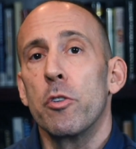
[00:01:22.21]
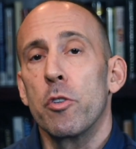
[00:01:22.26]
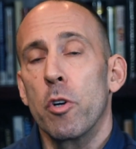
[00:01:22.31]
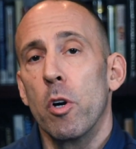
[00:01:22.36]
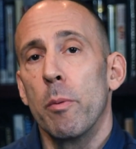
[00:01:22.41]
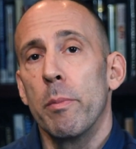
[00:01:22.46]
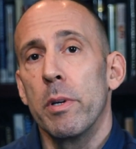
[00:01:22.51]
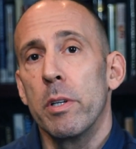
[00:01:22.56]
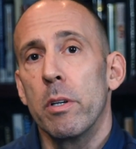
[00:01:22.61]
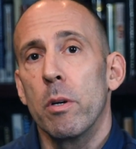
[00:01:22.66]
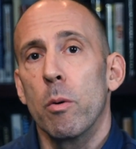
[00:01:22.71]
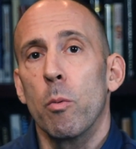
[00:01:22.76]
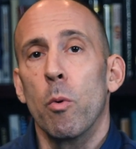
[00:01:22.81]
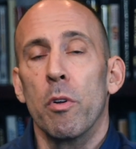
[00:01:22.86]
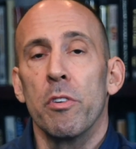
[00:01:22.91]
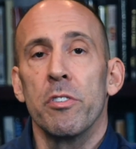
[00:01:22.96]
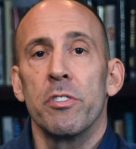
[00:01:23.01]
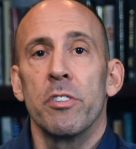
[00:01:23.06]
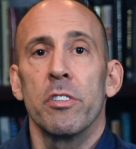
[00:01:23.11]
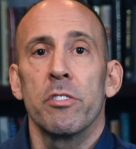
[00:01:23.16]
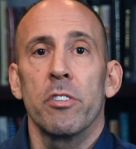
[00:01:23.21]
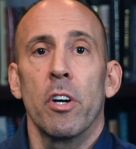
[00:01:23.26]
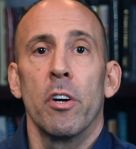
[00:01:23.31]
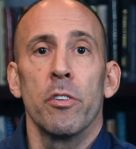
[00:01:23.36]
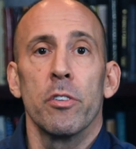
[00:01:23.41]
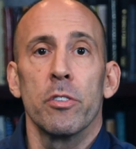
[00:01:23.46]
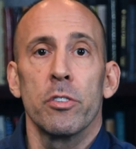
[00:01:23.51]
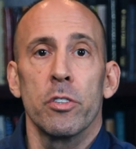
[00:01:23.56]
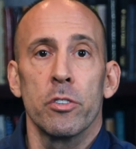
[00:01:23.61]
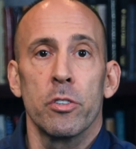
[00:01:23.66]
determine, well, is this
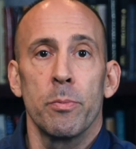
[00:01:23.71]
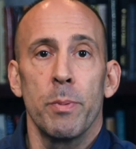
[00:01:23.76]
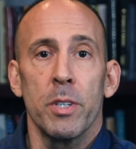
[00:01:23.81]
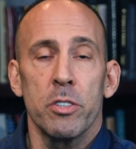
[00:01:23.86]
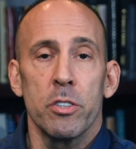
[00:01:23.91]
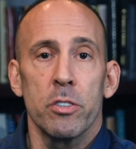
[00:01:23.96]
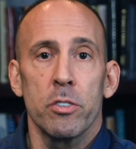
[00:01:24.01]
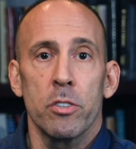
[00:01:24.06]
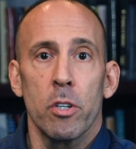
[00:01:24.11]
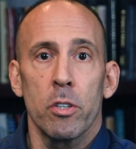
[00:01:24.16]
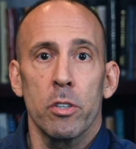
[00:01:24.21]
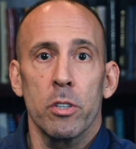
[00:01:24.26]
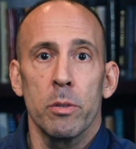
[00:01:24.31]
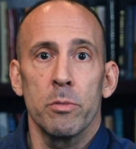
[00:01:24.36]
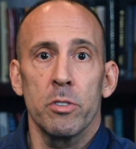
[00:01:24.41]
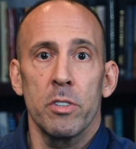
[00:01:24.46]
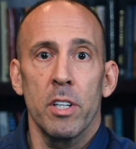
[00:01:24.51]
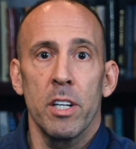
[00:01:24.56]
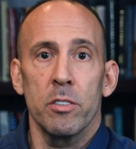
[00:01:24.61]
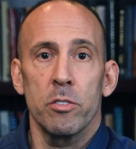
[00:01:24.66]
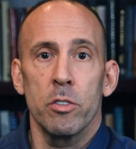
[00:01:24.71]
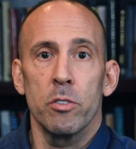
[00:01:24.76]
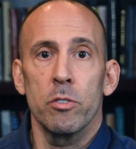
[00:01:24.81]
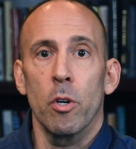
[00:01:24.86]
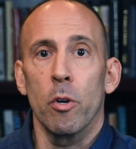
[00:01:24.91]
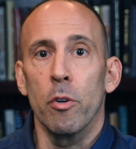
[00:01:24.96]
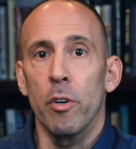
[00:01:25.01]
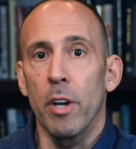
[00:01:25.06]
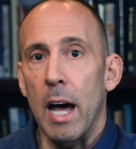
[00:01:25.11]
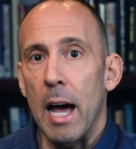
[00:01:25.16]
under suspicious
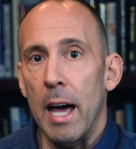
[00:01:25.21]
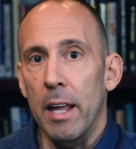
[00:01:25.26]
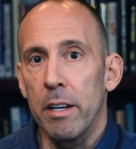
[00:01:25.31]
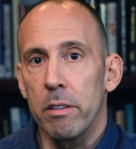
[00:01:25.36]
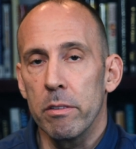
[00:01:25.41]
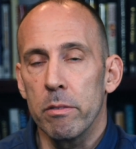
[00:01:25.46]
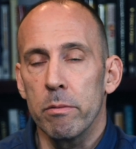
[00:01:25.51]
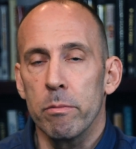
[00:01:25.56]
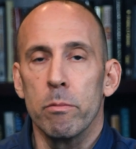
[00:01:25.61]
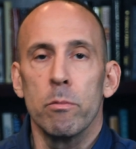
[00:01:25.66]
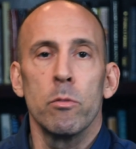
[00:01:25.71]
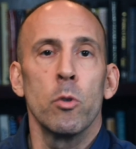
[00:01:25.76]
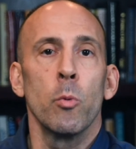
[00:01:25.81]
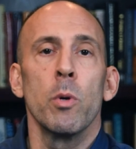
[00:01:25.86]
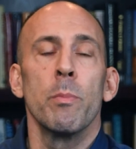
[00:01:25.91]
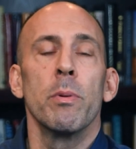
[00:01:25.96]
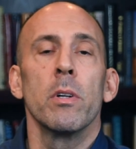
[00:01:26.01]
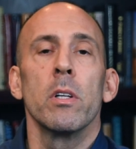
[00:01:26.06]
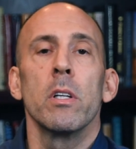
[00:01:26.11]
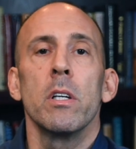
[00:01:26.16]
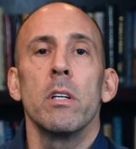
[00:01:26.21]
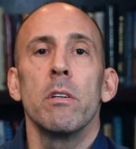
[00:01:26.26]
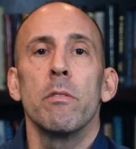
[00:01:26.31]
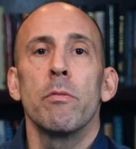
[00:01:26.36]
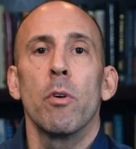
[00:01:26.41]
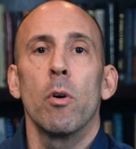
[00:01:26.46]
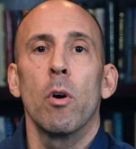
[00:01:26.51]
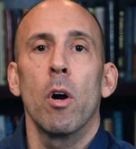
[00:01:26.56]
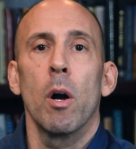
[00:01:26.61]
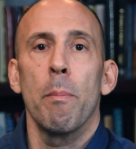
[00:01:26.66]
circumstances or not? Do we
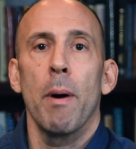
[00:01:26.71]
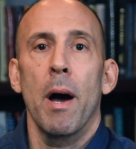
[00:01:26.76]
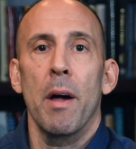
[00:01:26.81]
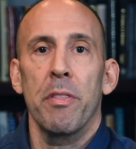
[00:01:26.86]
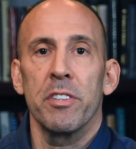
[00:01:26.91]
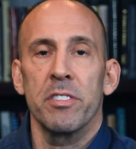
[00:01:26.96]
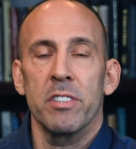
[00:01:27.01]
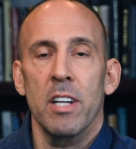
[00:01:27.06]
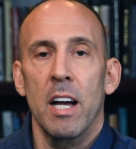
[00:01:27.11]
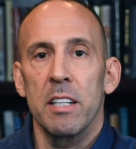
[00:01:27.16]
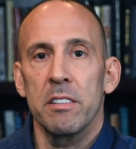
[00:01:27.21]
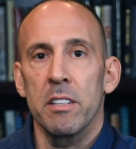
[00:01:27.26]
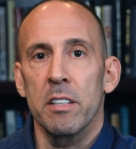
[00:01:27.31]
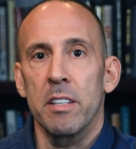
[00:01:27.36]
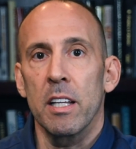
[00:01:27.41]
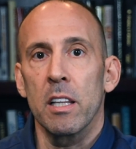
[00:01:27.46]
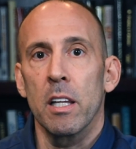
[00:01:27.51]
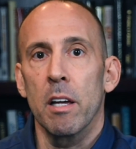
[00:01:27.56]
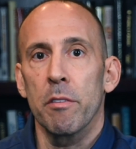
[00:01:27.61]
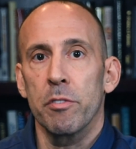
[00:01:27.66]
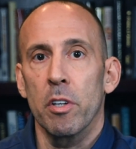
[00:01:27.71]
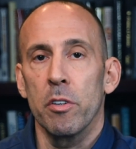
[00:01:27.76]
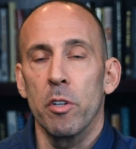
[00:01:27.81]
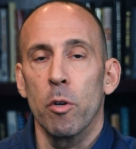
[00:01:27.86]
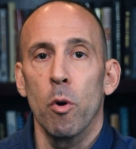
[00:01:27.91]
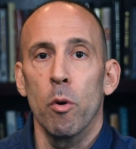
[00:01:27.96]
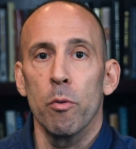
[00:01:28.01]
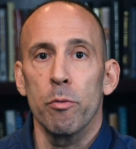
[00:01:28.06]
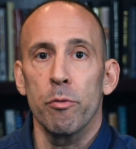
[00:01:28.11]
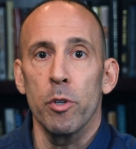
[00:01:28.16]
believe or hypothesize that they left on
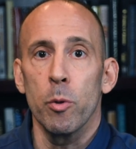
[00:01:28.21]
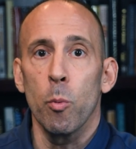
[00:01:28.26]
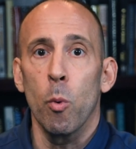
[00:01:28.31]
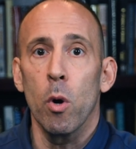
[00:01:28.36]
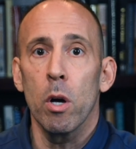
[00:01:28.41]
their own free